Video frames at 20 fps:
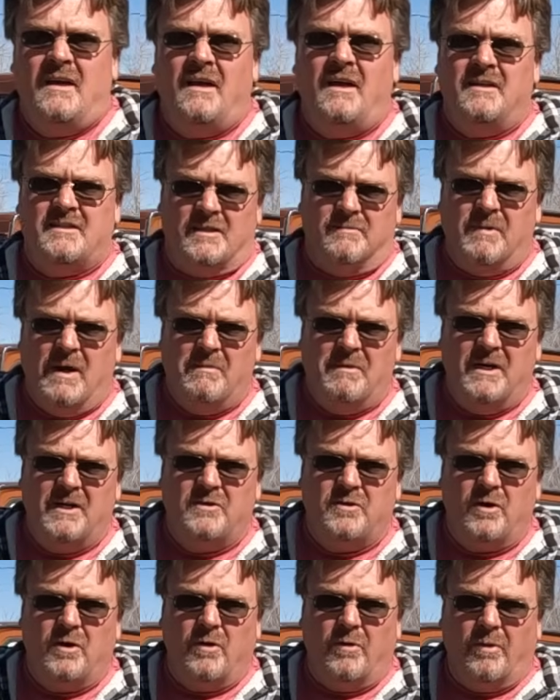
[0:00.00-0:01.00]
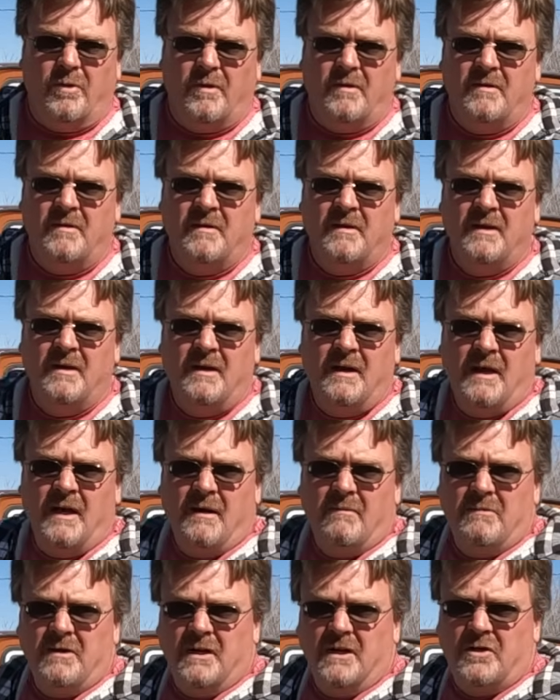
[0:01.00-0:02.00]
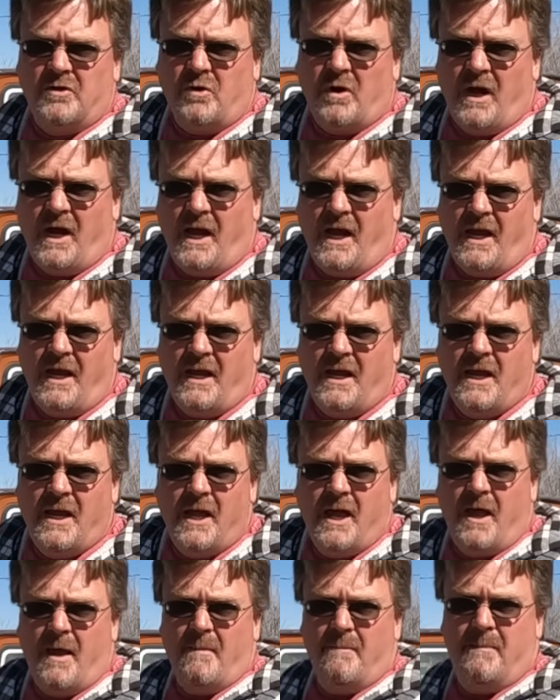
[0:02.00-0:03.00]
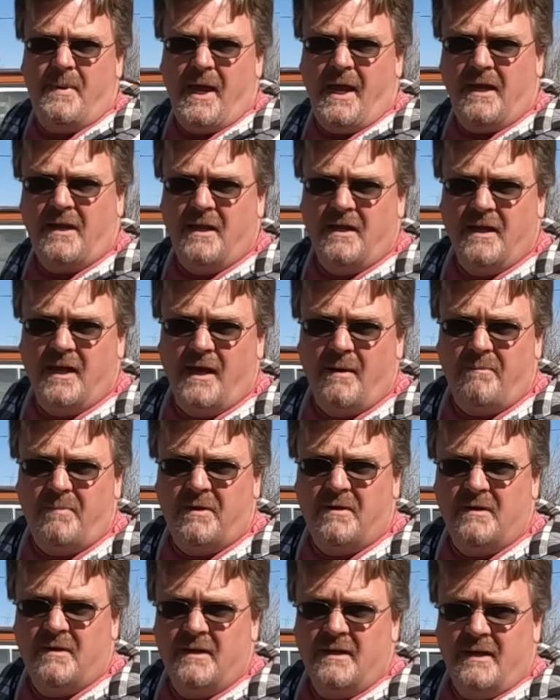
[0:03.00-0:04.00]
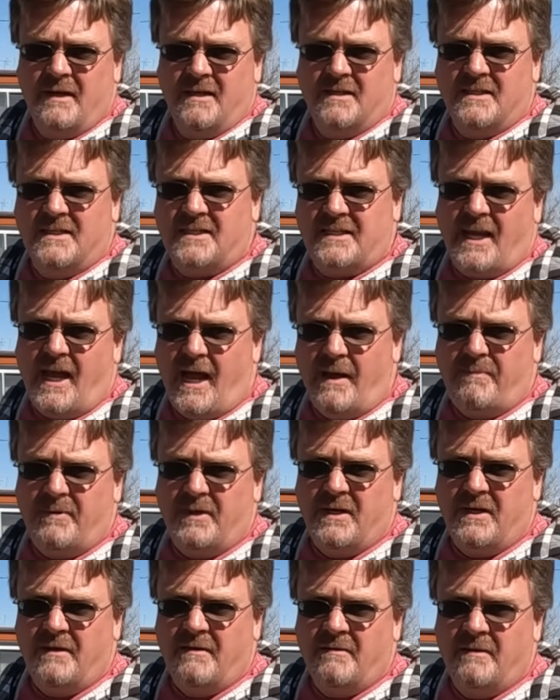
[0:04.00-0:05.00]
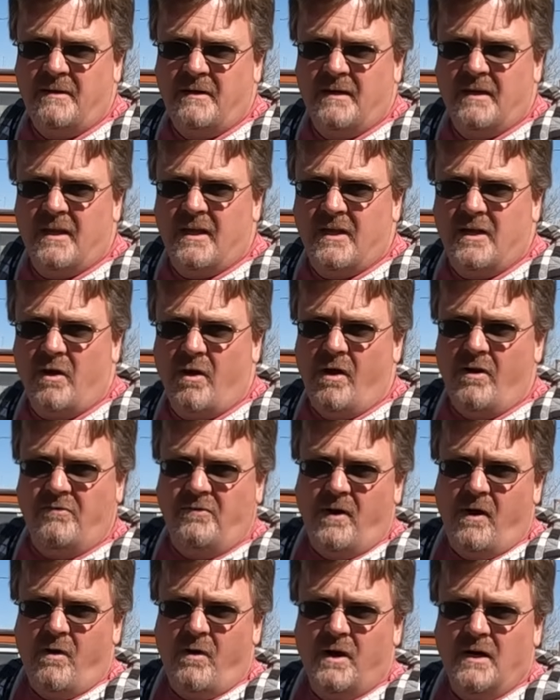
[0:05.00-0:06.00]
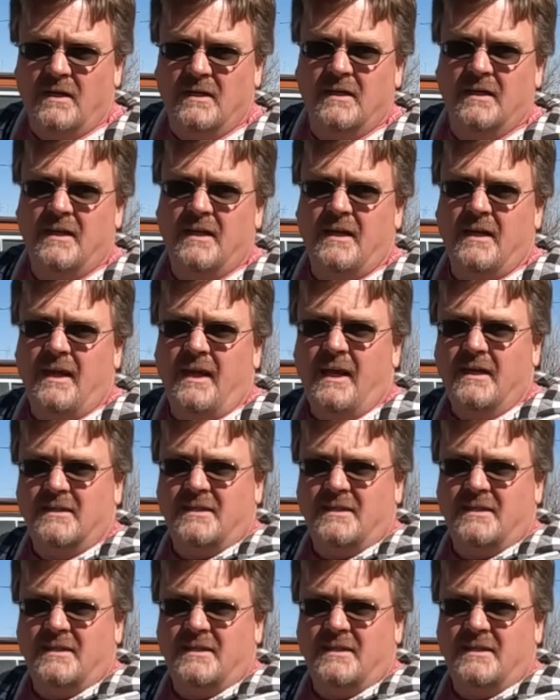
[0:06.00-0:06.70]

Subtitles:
It's a moment of truth. I'm gonna try backing up, stopping, going forward, and